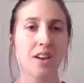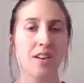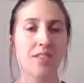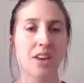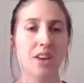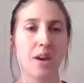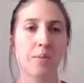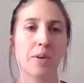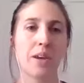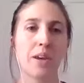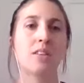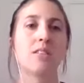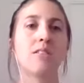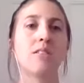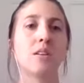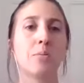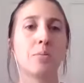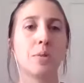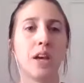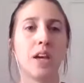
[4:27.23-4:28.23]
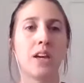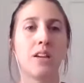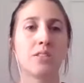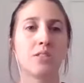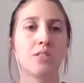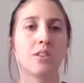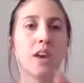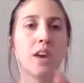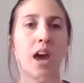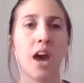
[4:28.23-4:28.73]
love that because it
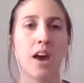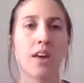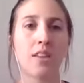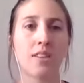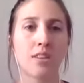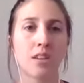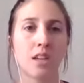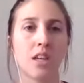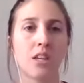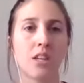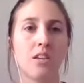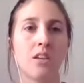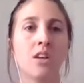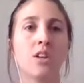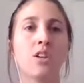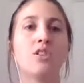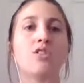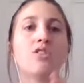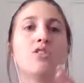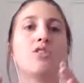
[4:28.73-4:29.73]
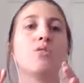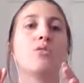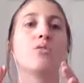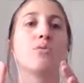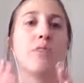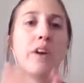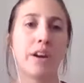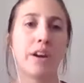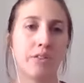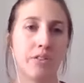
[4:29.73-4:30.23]
applies to the athlete, to
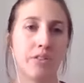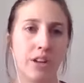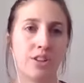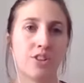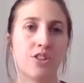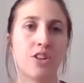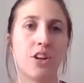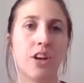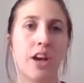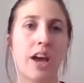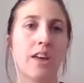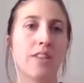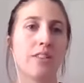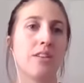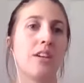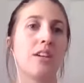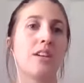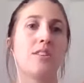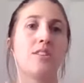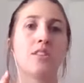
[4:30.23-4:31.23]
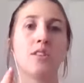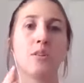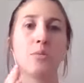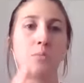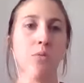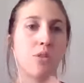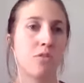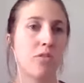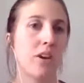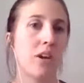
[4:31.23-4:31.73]
the recreational athlete, to the
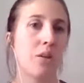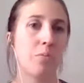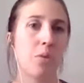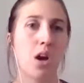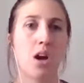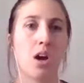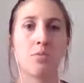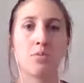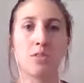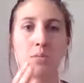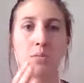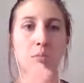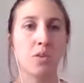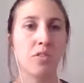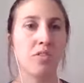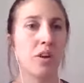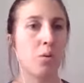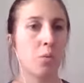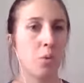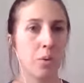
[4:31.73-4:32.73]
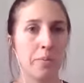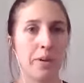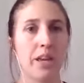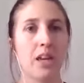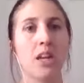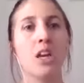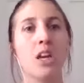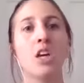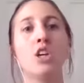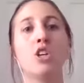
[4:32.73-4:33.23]
moving mom, to the moving
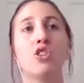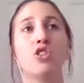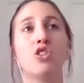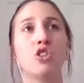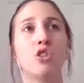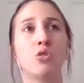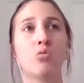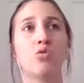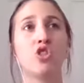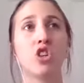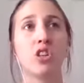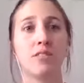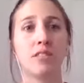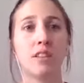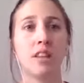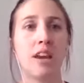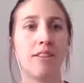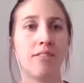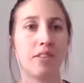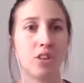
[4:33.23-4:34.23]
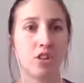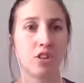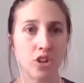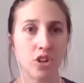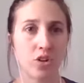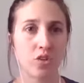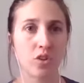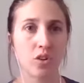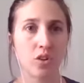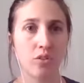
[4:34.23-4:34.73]
woman, to just life in
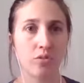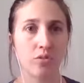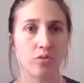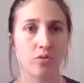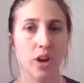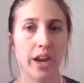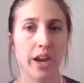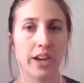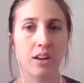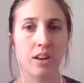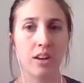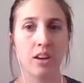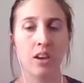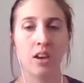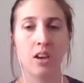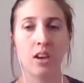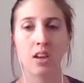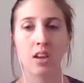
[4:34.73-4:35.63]
general, right?